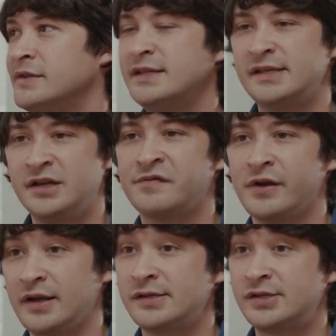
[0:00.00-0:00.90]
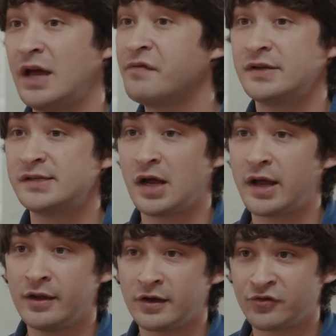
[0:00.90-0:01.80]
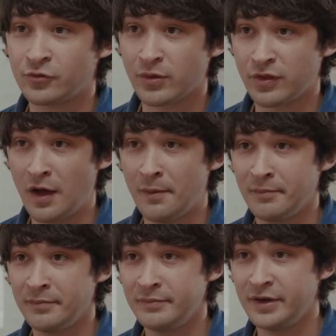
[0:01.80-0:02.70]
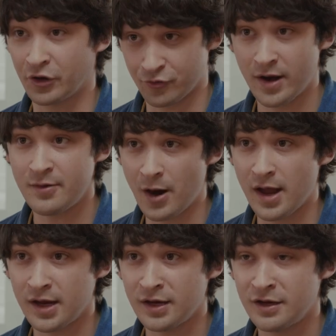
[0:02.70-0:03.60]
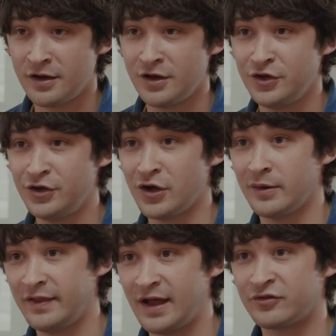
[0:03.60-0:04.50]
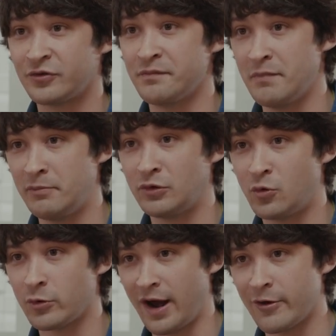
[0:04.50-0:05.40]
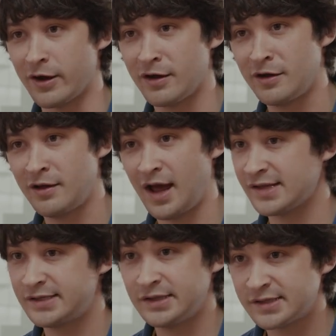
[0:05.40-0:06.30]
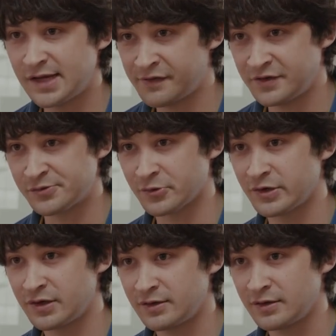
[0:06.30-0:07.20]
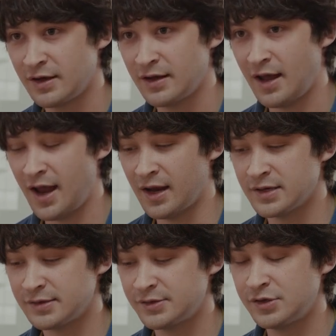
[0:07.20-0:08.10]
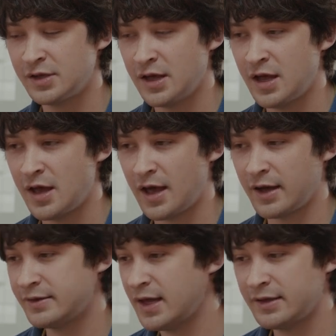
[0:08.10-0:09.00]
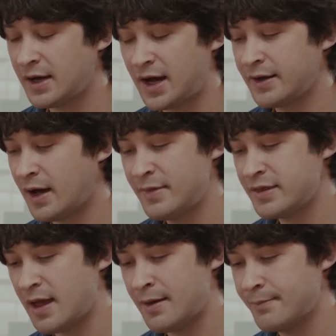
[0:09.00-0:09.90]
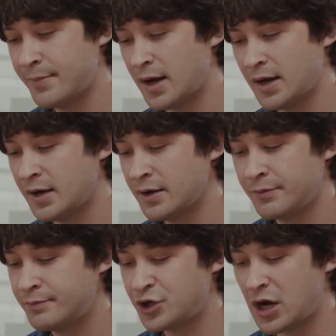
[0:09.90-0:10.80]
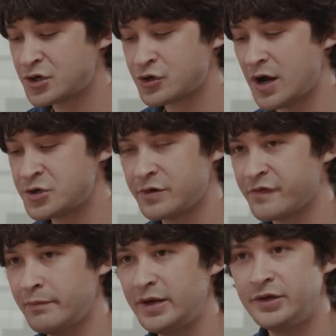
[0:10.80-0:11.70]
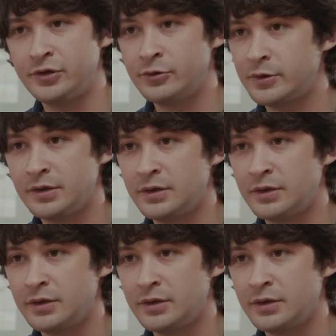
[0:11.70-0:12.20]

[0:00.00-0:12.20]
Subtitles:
different, and it's definitely stuck out like a sore thumb in a great way, you know, in that sort of mumblecore era, as did the Safdies' work. And I met them. Josh graduated from BU in